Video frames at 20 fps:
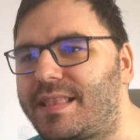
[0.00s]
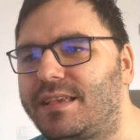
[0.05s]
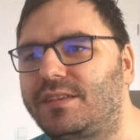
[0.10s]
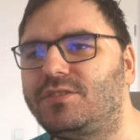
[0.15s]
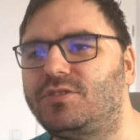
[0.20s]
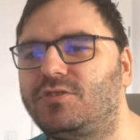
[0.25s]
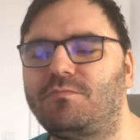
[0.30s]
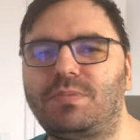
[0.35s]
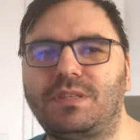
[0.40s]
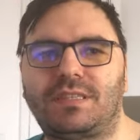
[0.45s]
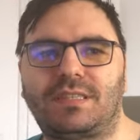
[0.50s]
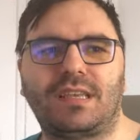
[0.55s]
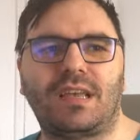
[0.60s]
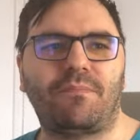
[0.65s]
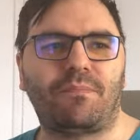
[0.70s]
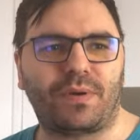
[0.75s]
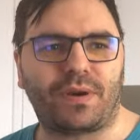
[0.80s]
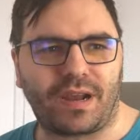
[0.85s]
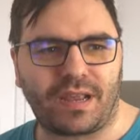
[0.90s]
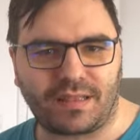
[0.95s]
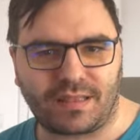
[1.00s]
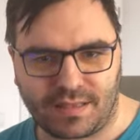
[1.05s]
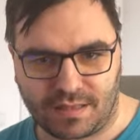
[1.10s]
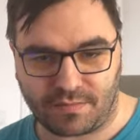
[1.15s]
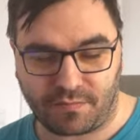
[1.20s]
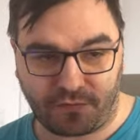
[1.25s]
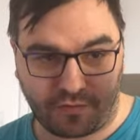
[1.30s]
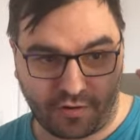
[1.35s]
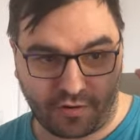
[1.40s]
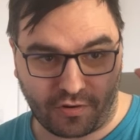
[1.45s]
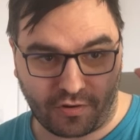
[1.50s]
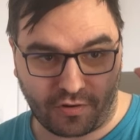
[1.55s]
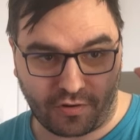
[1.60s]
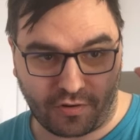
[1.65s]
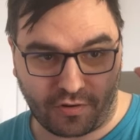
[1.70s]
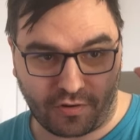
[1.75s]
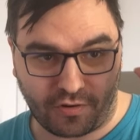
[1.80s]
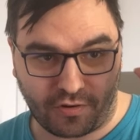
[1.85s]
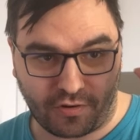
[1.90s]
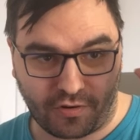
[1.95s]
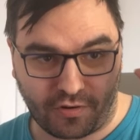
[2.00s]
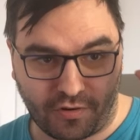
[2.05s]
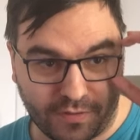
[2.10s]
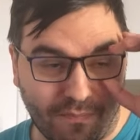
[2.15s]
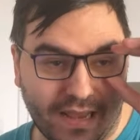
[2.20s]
needs to be separated from the law-abiding